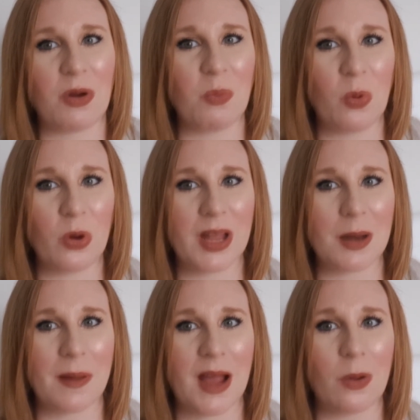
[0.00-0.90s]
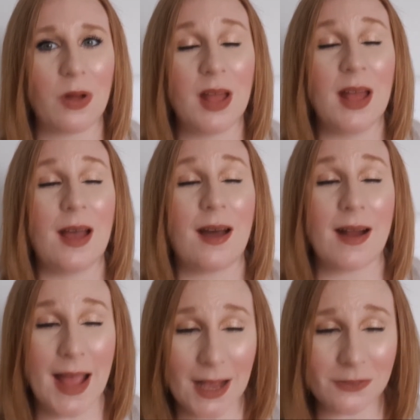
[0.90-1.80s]
or I'm walking about and
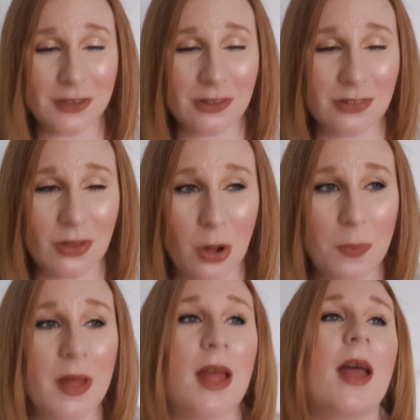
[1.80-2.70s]
I have to just stop